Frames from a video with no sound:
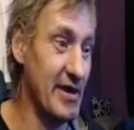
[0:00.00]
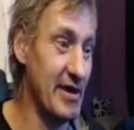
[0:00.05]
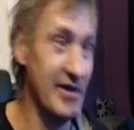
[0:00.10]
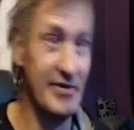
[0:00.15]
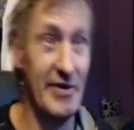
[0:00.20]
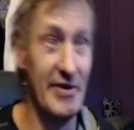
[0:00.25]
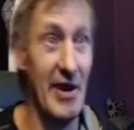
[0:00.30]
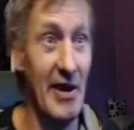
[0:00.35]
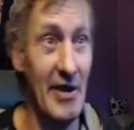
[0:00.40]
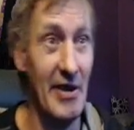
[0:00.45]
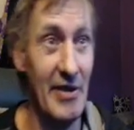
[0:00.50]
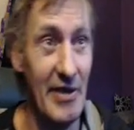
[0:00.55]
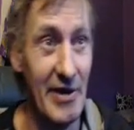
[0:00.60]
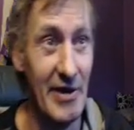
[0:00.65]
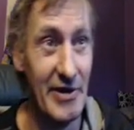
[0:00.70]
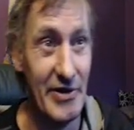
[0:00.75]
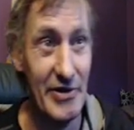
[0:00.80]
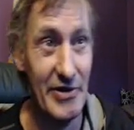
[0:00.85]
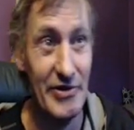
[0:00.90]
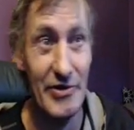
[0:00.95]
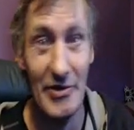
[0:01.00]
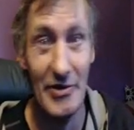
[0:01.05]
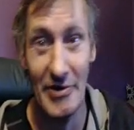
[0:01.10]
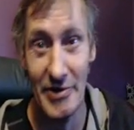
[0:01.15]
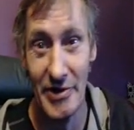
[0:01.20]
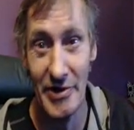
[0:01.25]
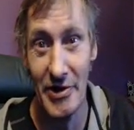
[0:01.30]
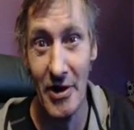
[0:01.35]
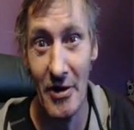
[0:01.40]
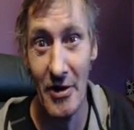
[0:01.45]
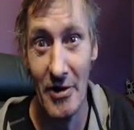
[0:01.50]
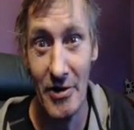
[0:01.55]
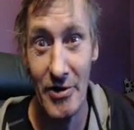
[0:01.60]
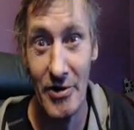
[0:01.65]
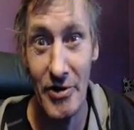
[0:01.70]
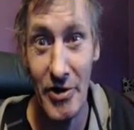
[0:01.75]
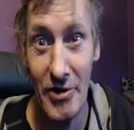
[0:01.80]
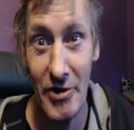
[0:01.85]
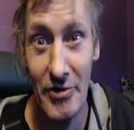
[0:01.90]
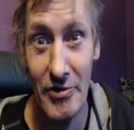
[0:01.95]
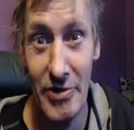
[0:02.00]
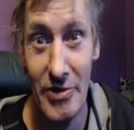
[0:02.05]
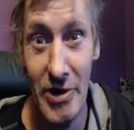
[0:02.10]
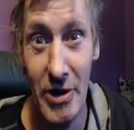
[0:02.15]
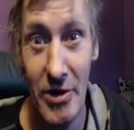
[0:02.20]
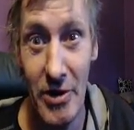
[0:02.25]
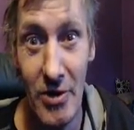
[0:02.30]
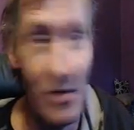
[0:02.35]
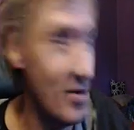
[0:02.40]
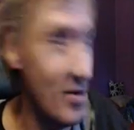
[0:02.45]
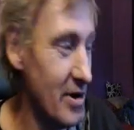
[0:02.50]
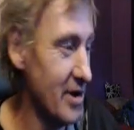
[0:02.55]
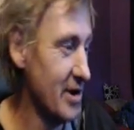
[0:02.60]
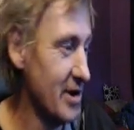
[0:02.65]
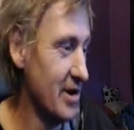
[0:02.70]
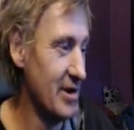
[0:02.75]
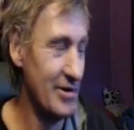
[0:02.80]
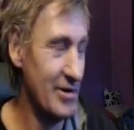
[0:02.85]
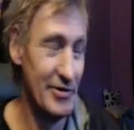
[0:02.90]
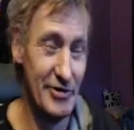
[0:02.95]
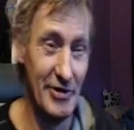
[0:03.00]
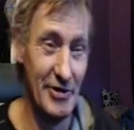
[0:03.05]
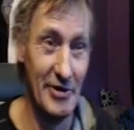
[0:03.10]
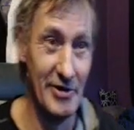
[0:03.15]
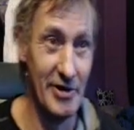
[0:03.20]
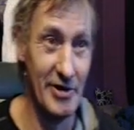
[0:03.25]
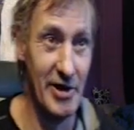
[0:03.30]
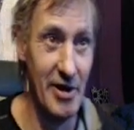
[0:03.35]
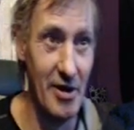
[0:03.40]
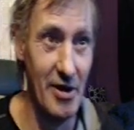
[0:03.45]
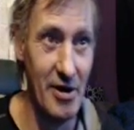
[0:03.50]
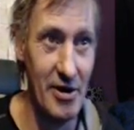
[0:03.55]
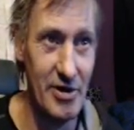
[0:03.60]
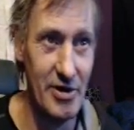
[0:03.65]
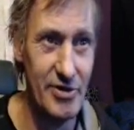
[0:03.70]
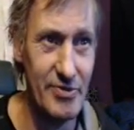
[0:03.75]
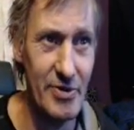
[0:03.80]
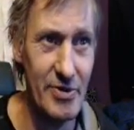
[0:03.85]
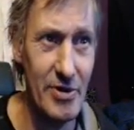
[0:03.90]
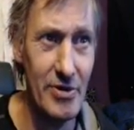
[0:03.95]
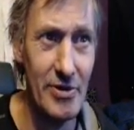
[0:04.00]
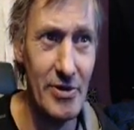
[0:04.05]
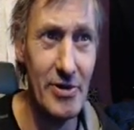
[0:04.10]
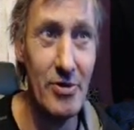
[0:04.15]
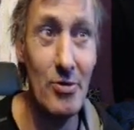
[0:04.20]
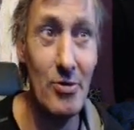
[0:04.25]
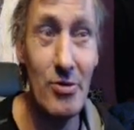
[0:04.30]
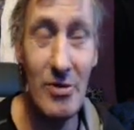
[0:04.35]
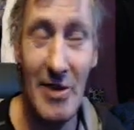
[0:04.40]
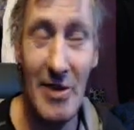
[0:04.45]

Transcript: Because I like the junkyard too, you know. Junkyard's really cool. It